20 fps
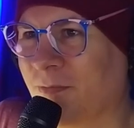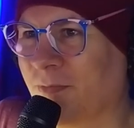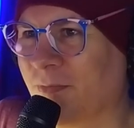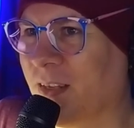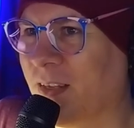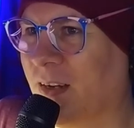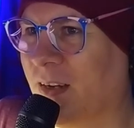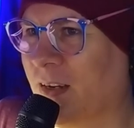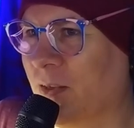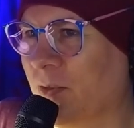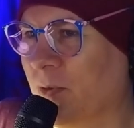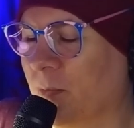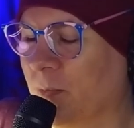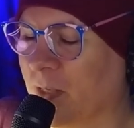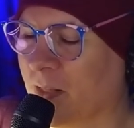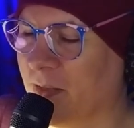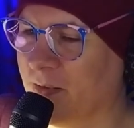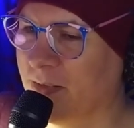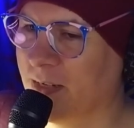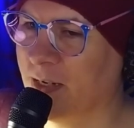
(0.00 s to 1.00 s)
I thought
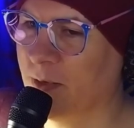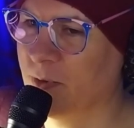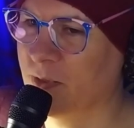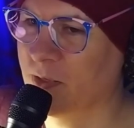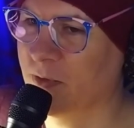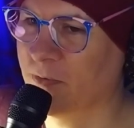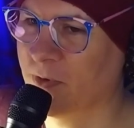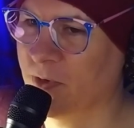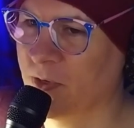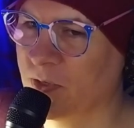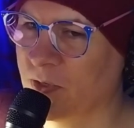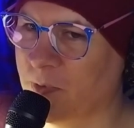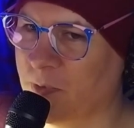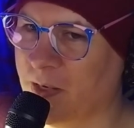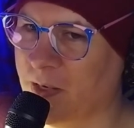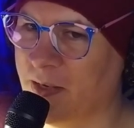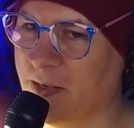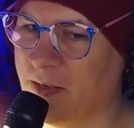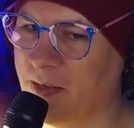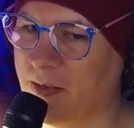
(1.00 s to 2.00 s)
Mother's Day was the first
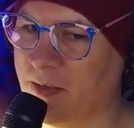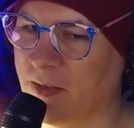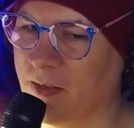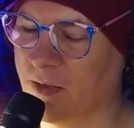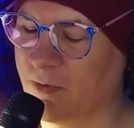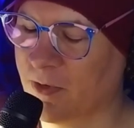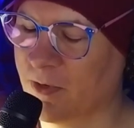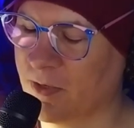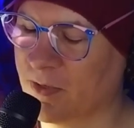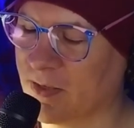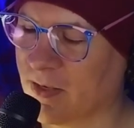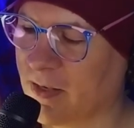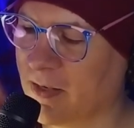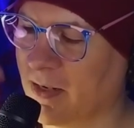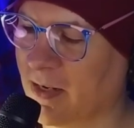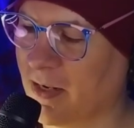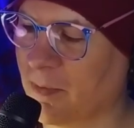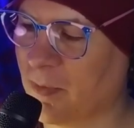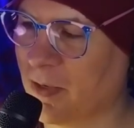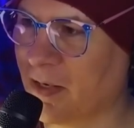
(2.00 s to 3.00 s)
Sunday
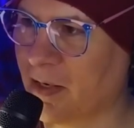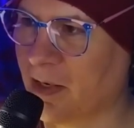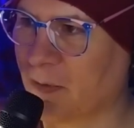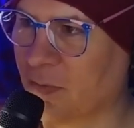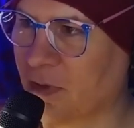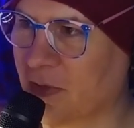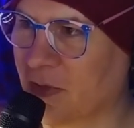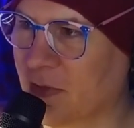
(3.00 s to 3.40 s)
in May, but